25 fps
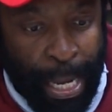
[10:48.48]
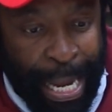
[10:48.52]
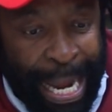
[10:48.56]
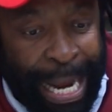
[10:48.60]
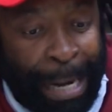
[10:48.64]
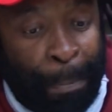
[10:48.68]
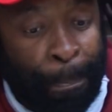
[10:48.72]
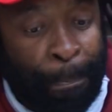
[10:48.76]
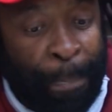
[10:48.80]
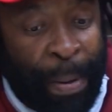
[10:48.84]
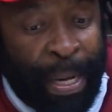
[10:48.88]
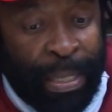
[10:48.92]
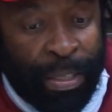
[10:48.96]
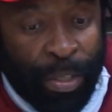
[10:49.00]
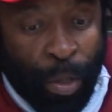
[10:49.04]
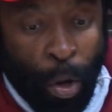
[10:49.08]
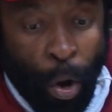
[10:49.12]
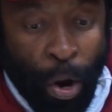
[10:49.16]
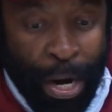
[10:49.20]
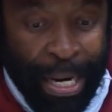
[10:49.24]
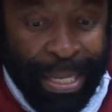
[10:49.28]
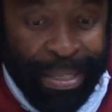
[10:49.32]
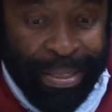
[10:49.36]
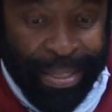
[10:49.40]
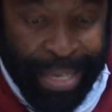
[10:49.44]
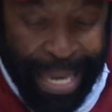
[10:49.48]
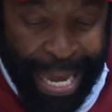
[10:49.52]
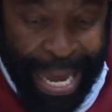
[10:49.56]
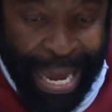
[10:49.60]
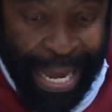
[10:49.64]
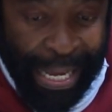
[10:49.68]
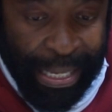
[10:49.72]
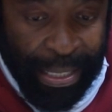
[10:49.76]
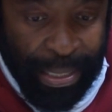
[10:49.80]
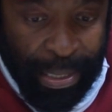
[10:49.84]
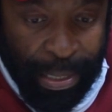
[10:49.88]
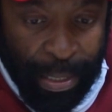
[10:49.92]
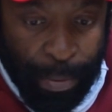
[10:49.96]
In Bitcoin's
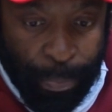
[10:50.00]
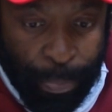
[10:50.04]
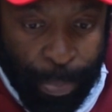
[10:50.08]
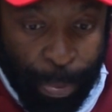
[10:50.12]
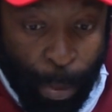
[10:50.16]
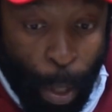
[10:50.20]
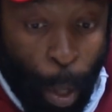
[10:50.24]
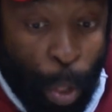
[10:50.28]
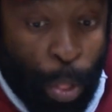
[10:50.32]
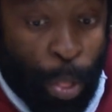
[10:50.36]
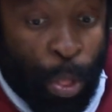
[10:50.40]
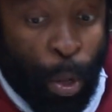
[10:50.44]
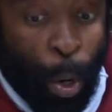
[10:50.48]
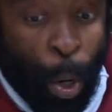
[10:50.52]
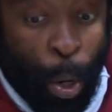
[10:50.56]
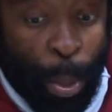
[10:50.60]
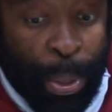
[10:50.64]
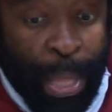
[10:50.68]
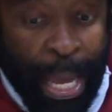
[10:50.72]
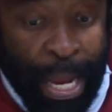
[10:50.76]
case, though